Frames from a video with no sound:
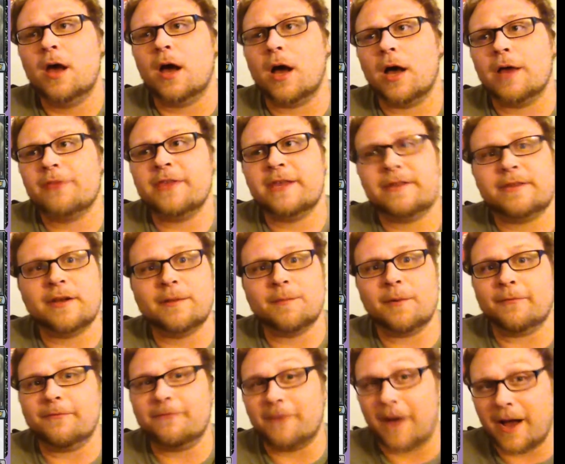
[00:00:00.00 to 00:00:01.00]
I think the
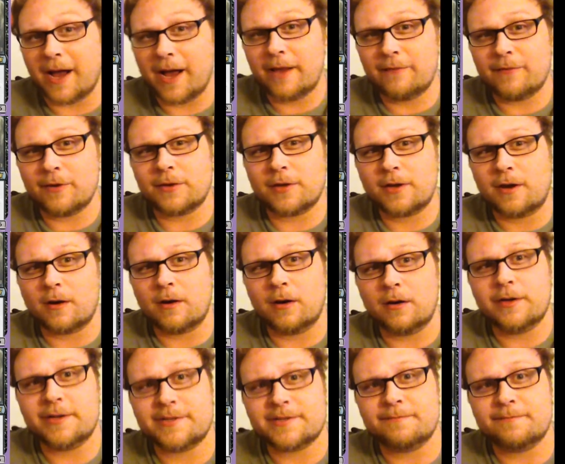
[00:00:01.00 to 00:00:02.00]
number five on the
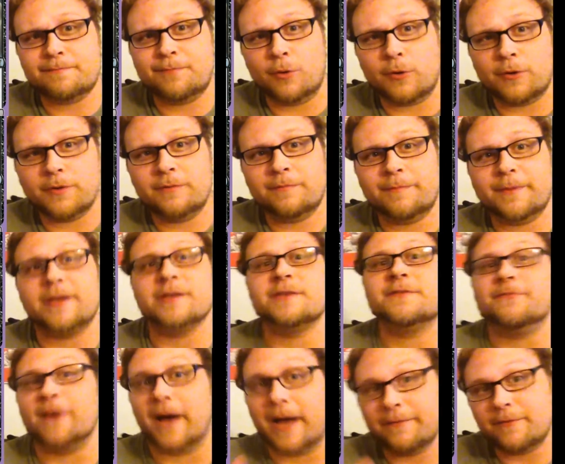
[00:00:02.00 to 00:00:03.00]
card is important because
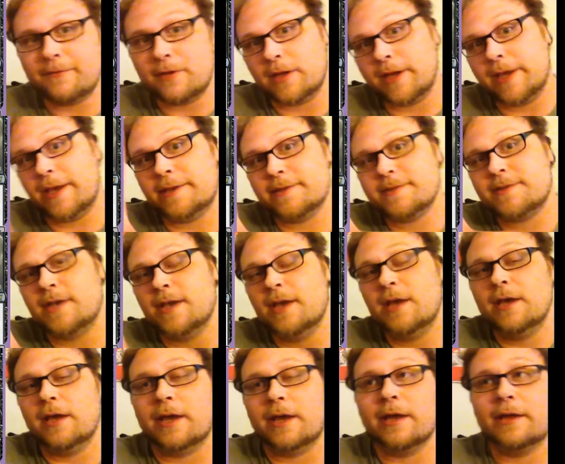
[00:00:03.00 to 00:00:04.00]
five clans,
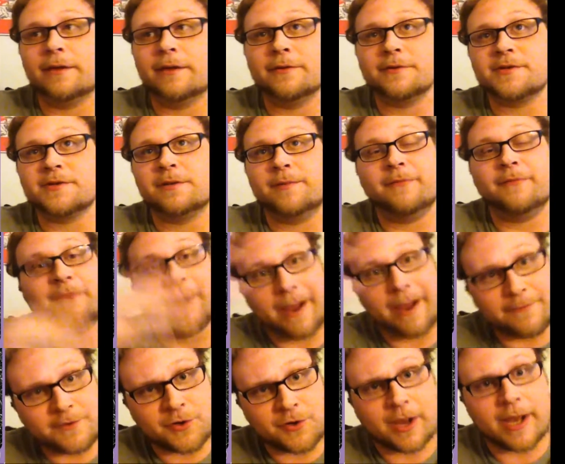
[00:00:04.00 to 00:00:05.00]
and there's going to be
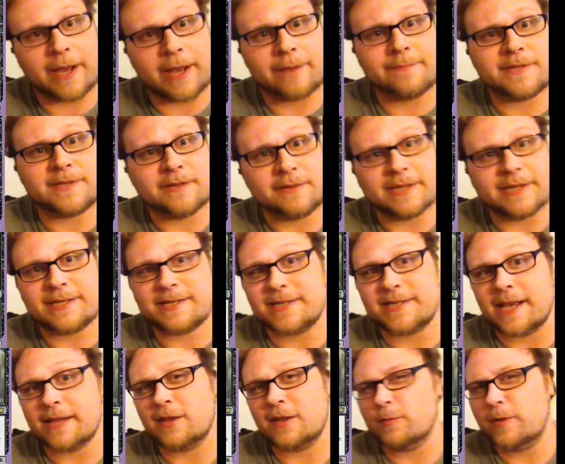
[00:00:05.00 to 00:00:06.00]
five tribes in this
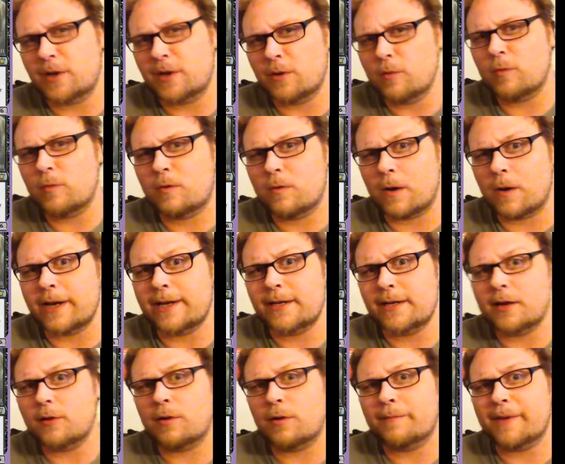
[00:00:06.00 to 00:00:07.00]
set that we don't quite
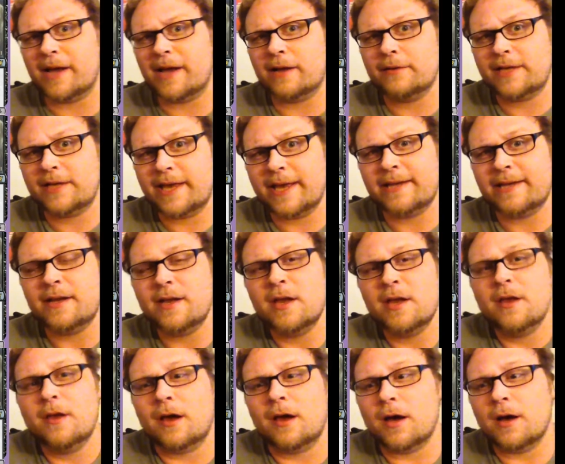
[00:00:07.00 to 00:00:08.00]
know about yet.
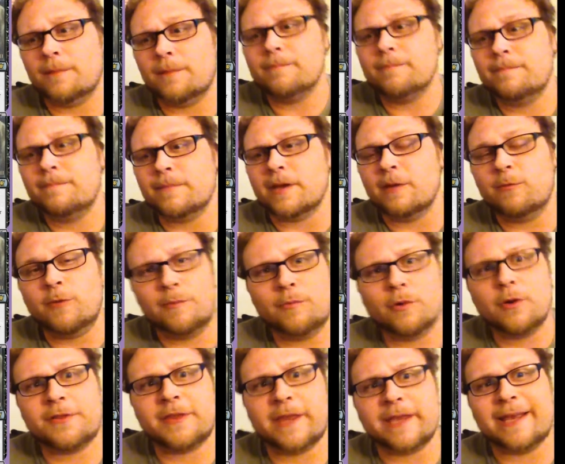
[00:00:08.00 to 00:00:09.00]
Um, and one
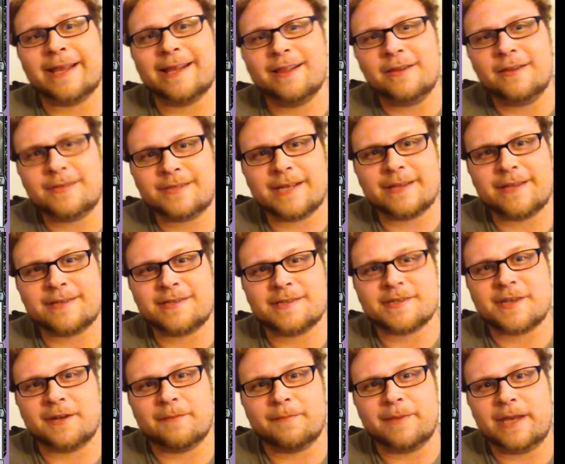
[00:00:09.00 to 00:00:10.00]
more thing, it looks like this is
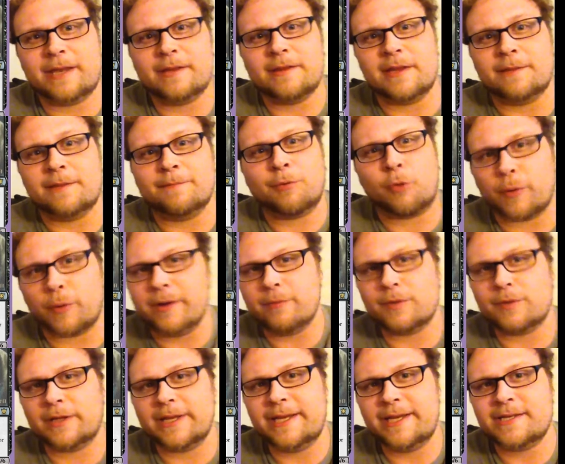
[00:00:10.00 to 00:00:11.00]
going to be the
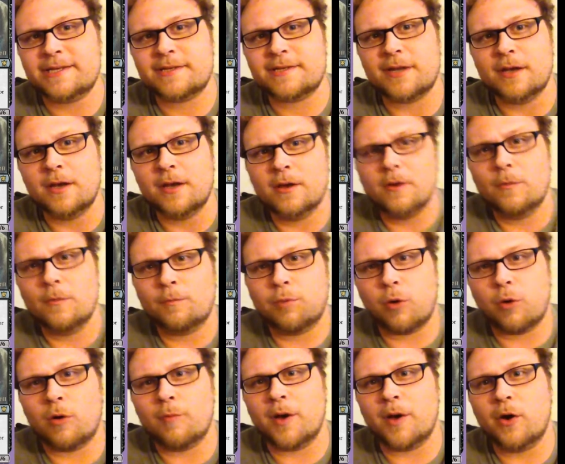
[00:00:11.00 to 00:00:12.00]
pre-release
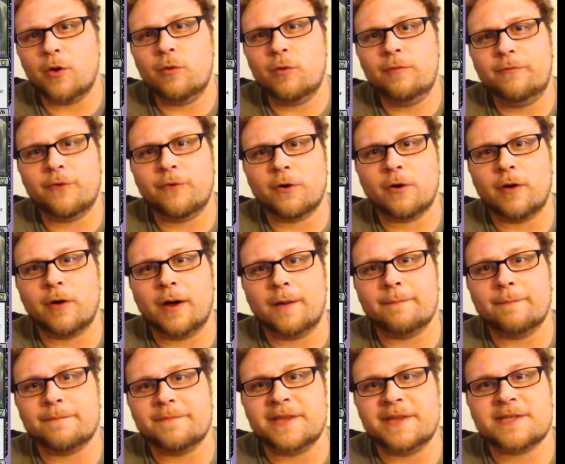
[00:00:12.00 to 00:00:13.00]
promo for
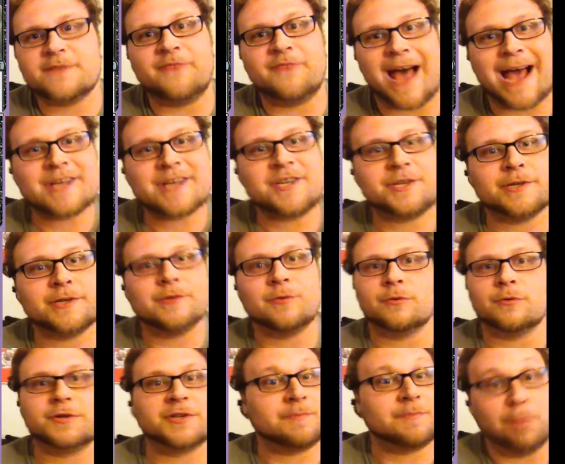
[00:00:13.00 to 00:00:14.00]
um, this faction
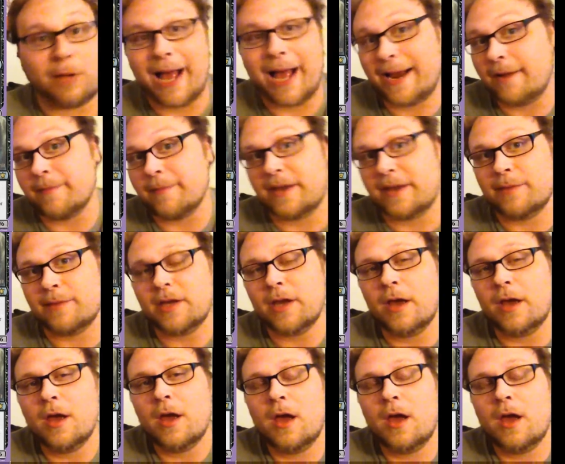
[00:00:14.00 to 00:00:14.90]
or just black maybe